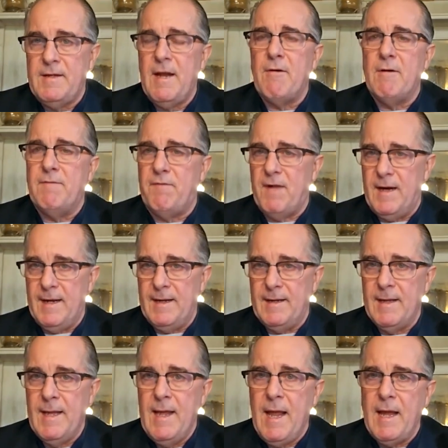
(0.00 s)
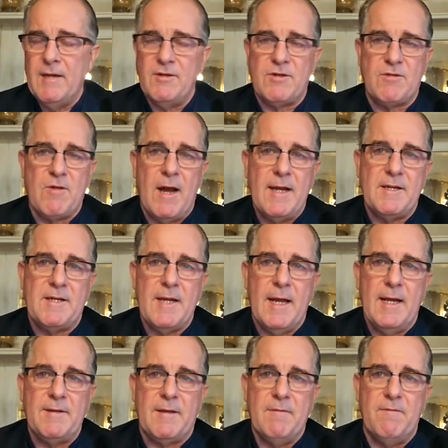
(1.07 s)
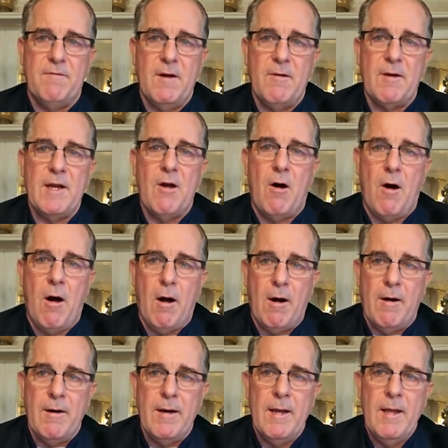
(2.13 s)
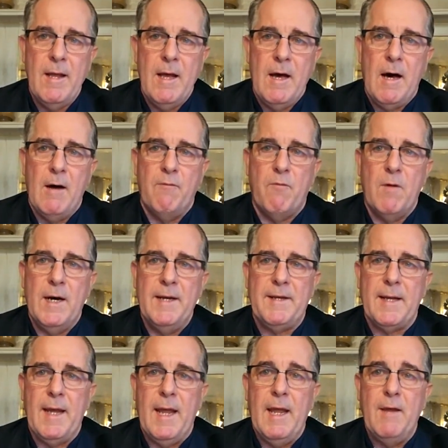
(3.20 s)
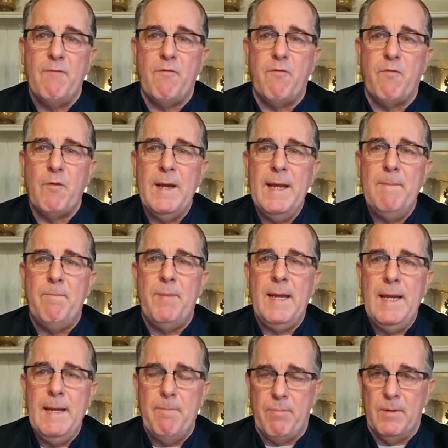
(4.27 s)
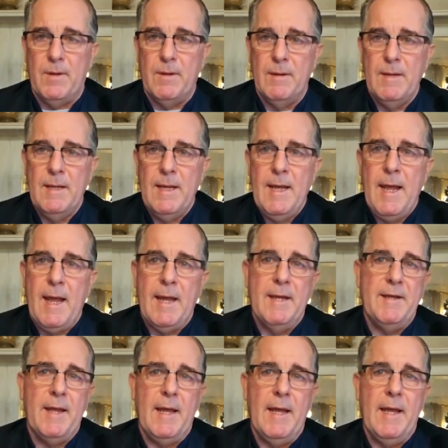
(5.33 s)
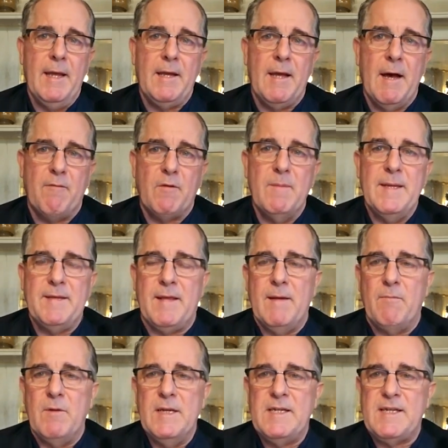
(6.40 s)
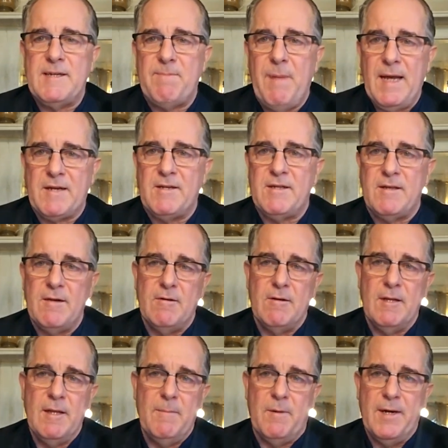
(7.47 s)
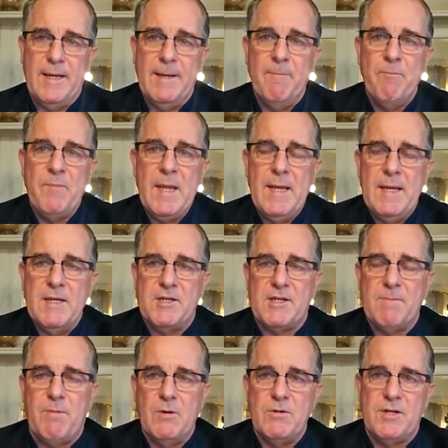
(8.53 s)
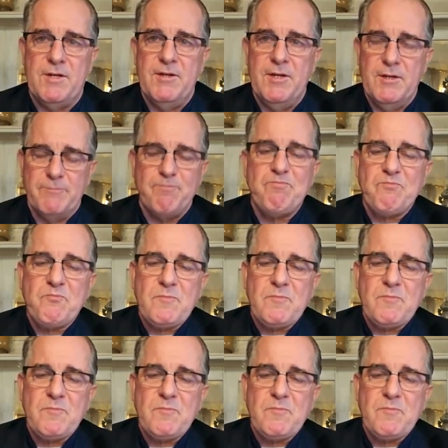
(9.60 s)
terrifying, and strikes at the very heart of what a free people and a government that respects their liberty is supposed to do.